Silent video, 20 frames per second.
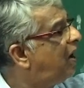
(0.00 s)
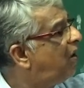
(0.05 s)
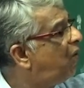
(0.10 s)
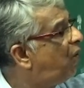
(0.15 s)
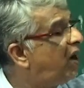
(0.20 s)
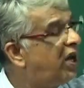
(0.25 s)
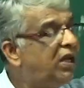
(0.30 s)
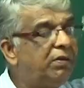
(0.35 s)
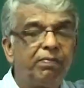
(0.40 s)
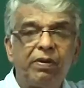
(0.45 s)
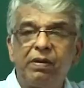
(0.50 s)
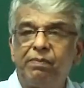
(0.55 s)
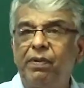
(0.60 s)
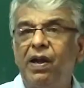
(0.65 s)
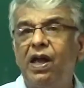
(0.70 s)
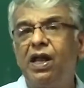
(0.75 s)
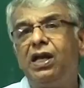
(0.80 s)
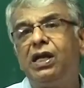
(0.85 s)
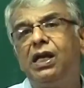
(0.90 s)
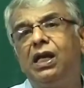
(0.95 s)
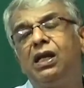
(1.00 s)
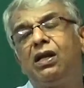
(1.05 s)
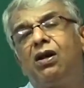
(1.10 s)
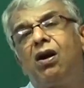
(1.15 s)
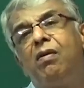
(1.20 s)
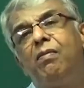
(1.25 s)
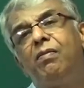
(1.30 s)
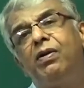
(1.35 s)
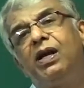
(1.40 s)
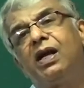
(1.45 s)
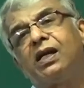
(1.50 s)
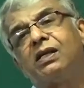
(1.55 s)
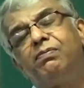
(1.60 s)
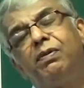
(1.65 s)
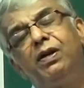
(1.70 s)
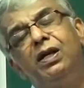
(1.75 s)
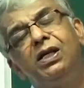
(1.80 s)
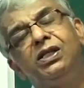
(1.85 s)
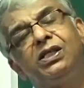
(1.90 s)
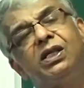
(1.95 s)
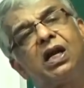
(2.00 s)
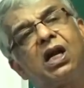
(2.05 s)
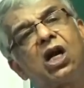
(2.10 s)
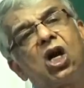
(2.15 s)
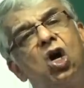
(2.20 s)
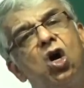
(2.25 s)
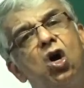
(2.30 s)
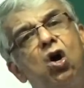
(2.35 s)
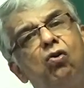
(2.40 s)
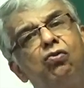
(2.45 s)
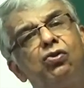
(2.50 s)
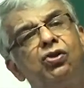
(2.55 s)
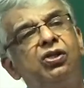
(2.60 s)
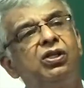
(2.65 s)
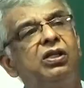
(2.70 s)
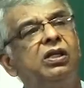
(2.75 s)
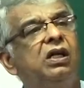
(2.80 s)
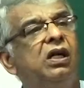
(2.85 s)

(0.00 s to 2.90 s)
while preparing income and expenditure account,